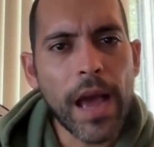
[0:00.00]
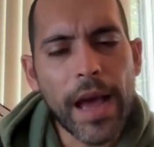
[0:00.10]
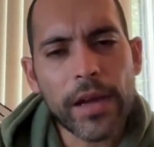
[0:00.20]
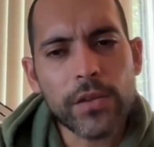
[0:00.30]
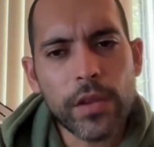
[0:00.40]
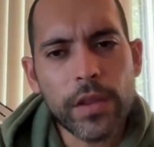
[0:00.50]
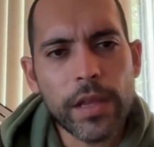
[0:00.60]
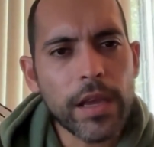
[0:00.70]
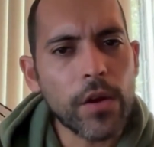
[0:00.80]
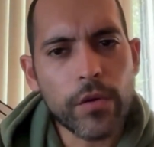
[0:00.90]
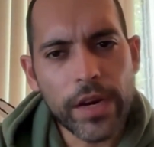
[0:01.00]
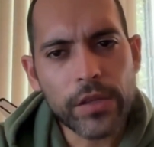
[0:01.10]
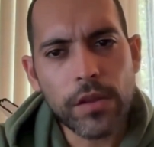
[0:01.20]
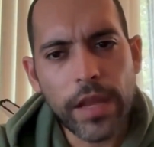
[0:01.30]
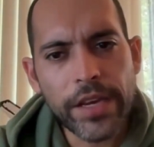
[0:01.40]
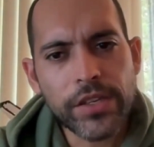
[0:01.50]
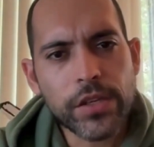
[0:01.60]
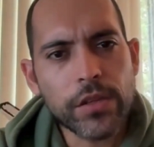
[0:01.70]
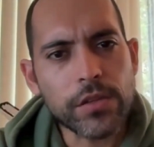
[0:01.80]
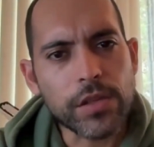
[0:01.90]
Yeah, actually,
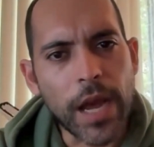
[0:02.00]
congratulations.